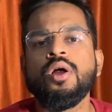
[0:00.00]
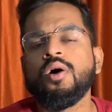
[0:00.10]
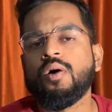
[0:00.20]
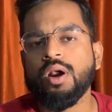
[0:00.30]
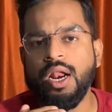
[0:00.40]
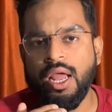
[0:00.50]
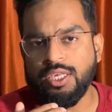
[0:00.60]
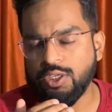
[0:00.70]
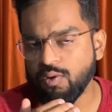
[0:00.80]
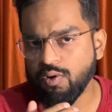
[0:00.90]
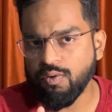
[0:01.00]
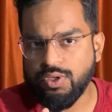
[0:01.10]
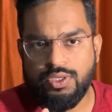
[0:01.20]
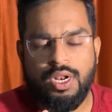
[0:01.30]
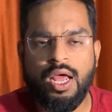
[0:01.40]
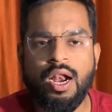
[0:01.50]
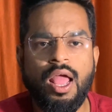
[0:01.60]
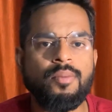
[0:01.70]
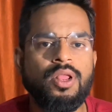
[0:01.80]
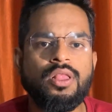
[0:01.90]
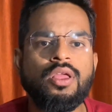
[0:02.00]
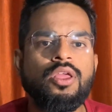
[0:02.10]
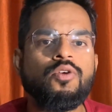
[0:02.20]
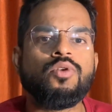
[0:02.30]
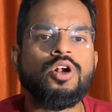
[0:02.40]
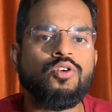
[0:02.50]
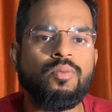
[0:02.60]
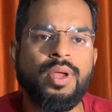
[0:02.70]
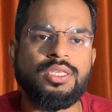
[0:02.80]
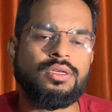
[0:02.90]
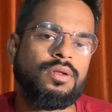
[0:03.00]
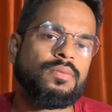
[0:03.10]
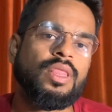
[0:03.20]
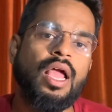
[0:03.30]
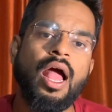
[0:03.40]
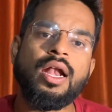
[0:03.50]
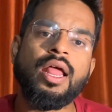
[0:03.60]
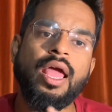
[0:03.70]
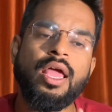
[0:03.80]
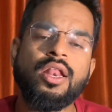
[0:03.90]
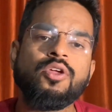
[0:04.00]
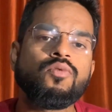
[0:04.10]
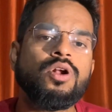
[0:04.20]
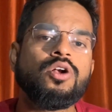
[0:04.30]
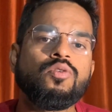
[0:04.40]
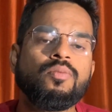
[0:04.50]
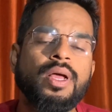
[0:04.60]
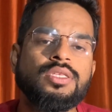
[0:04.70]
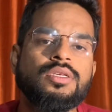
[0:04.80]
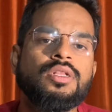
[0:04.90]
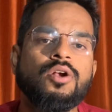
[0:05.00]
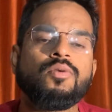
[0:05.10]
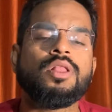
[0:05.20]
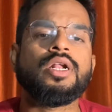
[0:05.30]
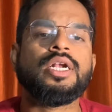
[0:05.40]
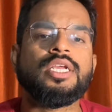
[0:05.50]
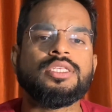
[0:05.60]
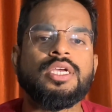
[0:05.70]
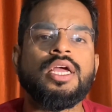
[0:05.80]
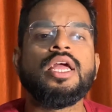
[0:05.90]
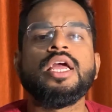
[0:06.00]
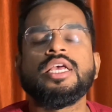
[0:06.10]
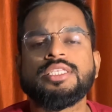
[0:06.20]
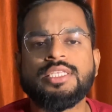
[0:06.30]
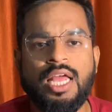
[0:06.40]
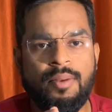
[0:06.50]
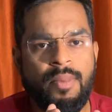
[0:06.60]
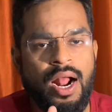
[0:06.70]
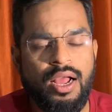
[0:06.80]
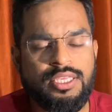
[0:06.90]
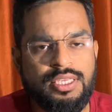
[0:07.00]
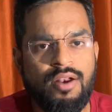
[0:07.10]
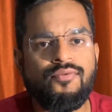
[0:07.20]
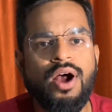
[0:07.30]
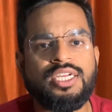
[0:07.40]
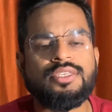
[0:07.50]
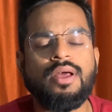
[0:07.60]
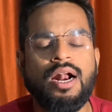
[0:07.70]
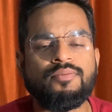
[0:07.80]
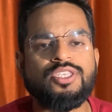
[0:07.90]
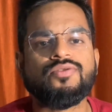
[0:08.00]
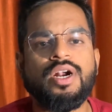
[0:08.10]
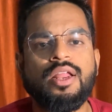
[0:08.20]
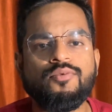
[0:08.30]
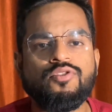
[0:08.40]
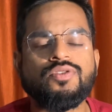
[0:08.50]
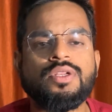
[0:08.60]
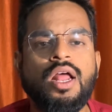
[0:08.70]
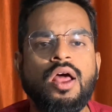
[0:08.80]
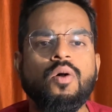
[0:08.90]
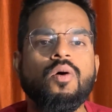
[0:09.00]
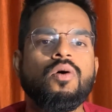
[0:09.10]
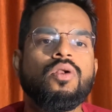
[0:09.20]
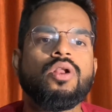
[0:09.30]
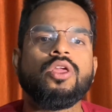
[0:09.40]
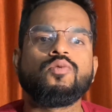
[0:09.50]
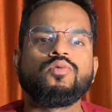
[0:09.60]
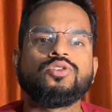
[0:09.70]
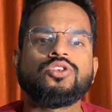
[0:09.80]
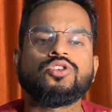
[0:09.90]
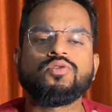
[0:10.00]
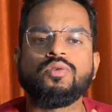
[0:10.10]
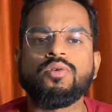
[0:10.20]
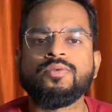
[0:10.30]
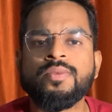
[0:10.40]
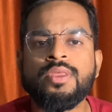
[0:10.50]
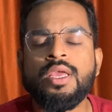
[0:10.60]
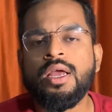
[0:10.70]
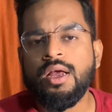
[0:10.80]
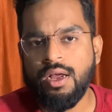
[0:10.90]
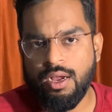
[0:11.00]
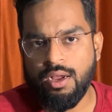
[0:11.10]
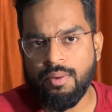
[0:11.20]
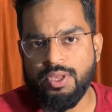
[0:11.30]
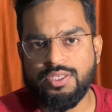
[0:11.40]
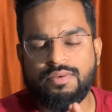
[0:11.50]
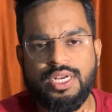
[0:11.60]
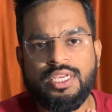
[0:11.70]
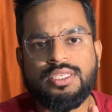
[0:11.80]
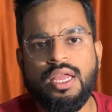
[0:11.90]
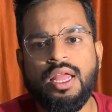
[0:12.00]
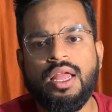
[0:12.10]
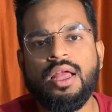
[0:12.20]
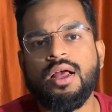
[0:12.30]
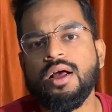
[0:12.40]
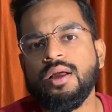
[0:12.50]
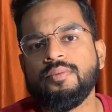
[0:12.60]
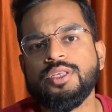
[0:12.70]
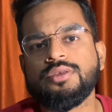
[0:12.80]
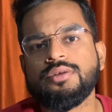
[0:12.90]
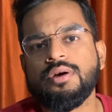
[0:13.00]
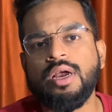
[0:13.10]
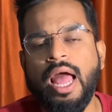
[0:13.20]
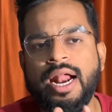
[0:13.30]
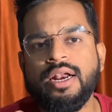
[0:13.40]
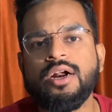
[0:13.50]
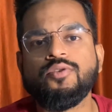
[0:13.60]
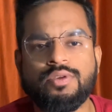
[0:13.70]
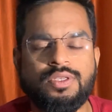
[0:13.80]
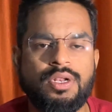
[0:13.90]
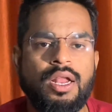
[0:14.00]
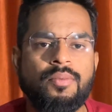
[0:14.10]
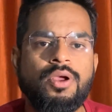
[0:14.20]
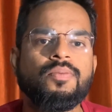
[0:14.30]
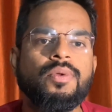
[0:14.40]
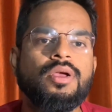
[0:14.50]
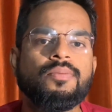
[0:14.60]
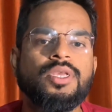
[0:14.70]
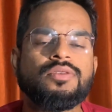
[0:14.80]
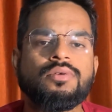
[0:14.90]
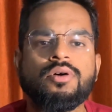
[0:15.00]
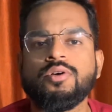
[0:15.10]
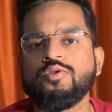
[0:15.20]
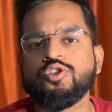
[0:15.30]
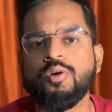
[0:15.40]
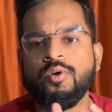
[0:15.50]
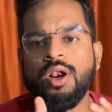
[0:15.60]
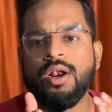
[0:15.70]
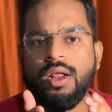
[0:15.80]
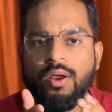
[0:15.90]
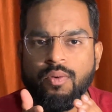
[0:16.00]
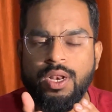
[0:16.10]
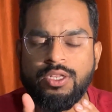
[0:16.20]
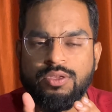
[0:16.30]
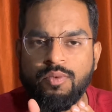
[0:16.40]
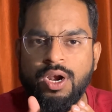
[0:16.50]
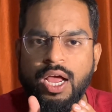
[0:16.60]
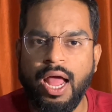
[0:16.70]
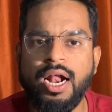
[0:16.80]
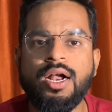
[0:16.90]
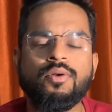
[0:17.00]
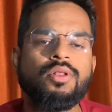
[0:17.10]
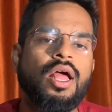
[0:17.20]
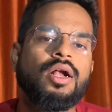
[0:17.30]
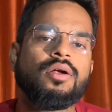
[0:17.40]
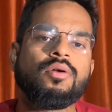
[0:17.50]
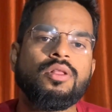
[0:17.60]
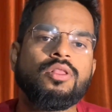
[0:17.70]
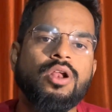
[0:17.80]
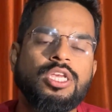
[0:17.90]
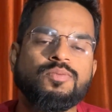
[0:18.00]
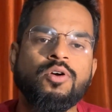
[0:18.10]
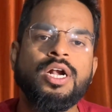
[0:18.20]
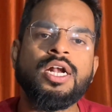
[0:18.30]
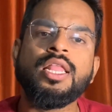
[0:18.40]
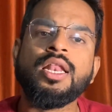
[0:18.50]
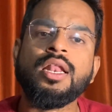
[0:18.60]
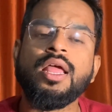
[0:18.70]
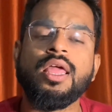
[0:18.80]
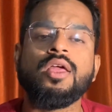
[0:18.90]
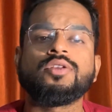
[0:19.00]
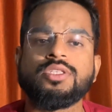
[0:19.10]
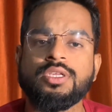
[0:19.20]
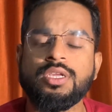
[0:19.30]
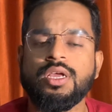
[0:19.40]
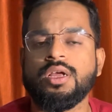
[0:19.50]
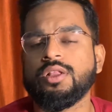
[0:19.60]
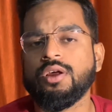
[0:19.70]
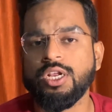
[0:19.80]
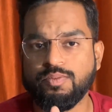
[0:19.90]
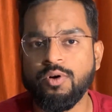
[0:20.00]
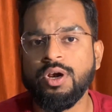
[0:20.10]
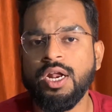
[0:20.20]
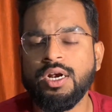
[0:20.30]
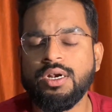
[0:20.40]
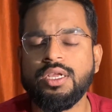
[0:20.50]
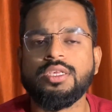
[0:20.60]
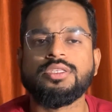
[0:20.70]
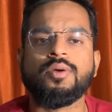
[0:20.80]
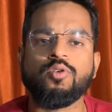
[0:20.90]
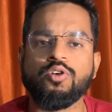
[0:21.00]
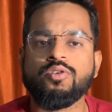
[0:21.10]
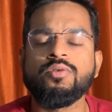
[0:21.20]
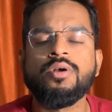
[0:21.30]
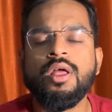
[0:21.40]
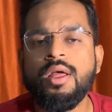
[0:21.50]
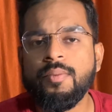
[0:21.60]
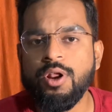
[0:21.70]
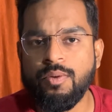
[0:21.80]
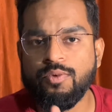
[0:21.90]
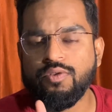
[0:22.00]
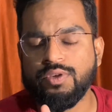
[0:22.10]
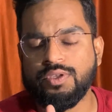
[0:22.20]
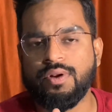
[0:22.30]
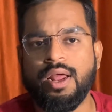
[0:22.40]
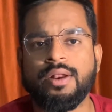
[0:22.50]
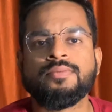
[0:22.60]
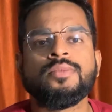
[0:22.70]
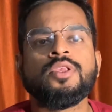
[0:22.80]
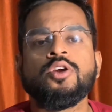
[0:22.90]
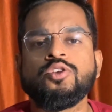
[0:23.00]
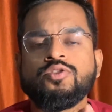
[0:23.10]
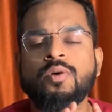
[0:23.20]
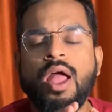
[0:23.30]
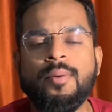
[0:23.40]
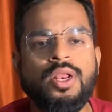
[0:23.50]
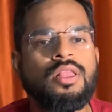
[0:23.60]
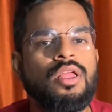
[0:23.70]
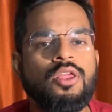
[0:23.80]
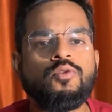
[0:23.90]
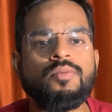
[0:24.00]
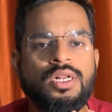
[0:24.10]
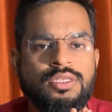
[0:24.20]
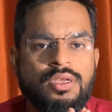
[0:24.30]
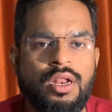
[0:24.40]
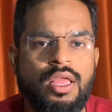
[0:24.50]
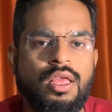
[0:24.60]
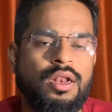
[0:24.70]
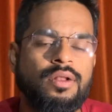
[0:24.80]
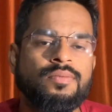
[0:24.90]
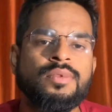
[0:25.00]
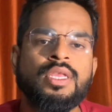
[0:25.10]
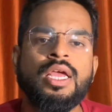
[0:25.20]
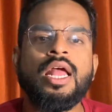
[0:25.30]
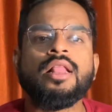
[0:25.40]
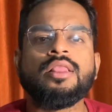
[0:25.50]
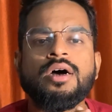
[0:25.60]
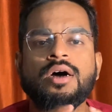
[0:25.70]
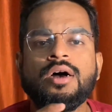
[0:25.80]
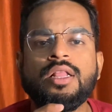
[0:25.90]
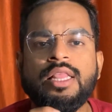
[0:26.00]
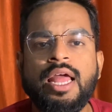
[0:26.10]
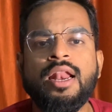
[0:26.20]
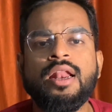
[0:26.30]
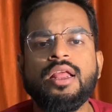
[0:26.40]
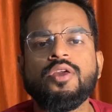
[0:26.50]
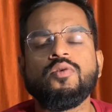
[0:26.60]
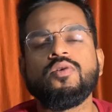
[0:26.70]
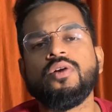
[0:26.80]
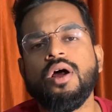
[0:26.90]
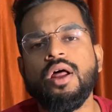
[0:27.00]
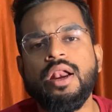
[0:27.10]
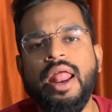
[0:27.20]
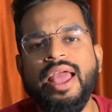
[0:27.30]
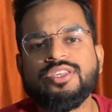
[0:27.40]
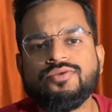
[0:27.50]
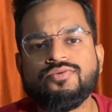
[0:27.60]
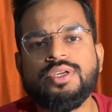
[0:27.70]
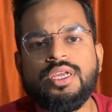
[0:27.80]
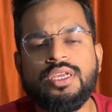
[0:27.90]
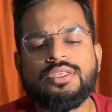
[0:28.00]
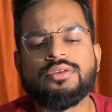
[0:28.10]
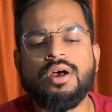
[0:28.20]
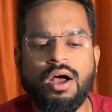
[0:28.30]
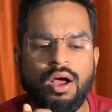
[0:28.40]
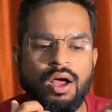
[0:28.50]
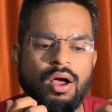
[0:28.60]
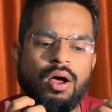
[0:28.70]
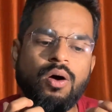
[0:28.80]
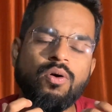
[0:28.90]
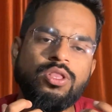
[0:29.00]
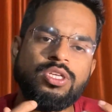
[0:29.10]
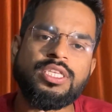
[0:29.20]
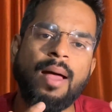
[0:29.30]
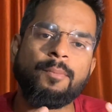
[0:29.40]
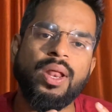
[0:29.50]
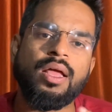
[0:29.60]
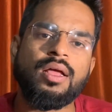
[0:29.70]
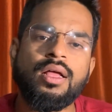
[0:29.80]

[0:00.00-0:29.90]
organize your questionnaire. Everything you need to mention. And again, you need to mention that whether it is a self administrative questionnaire, or you just means it is a guided questionnaire. Means someone, when someone guide that the respondent, then he or she the respondent is able to fill up the questionnaire. So everything you mention here. Then your next is the sampling.